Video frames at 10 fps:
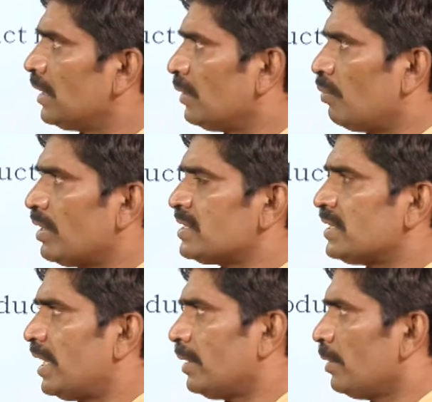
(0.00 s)
What is
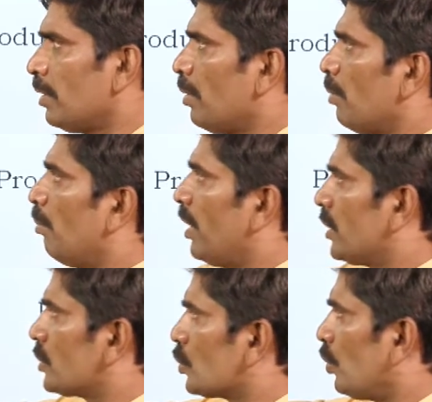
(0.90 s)
here?
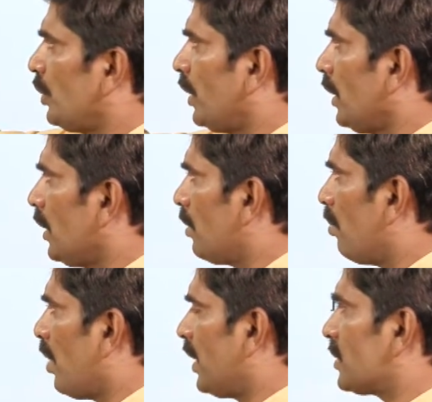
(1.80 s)
Minus 20
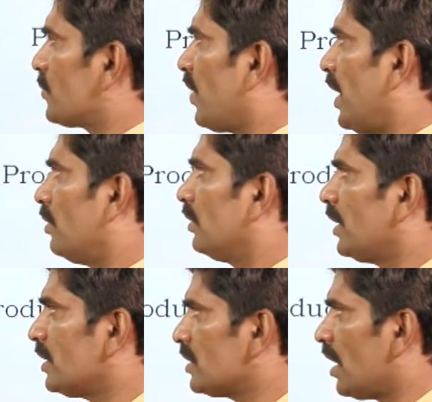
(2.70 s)
minus 5, that
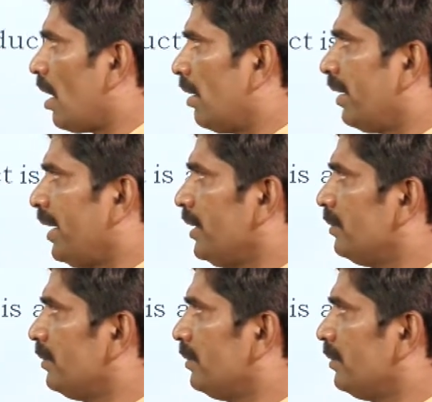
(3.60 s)
is 100.